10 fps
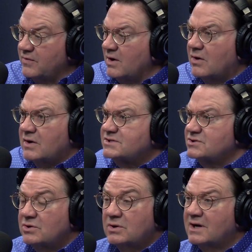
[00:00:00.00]
artist or
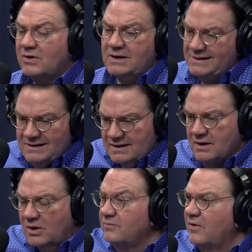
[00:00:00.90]
whoever,
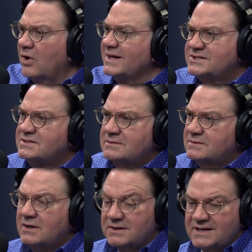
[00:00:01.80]
all that's
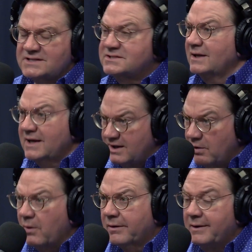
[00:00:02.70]
done decently and in
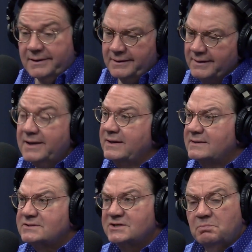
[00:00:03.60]
order, and it
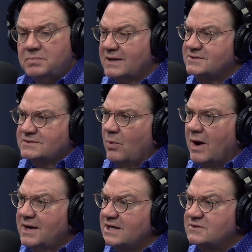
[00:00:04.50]
is. That's why
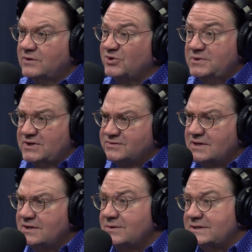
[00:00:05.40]
Nashville's Music City,
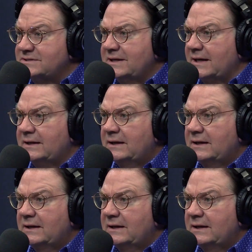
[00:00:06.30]
USA.